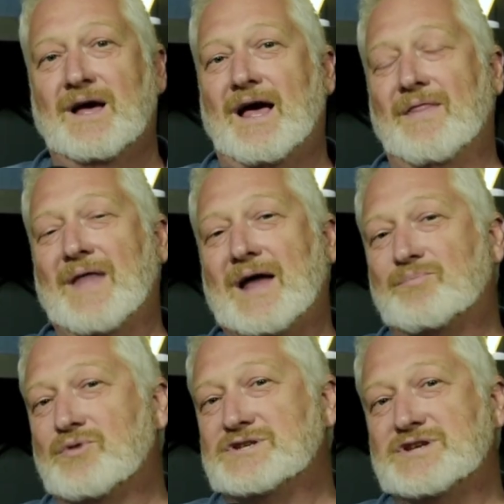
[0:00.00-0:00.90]
And that
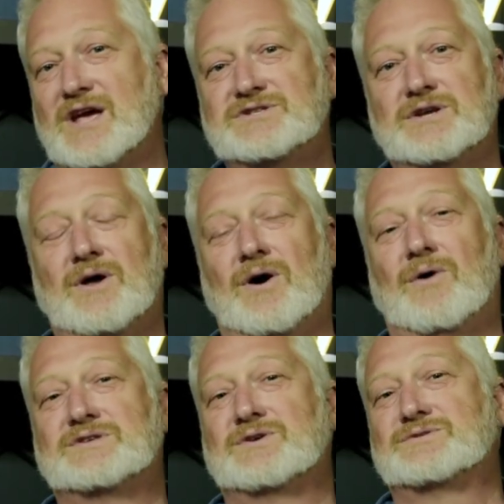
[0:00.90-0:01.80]
appreciation, oh,
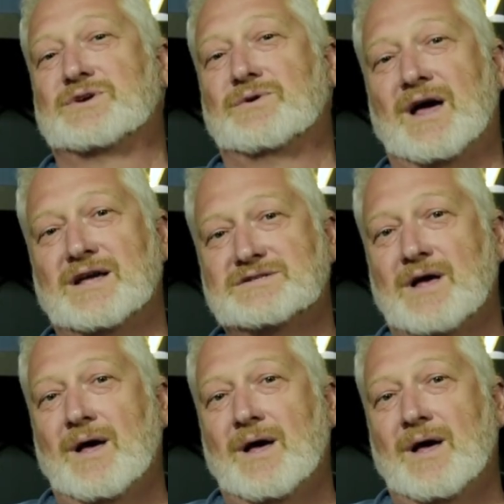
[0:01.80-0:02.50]
it's oh so nice.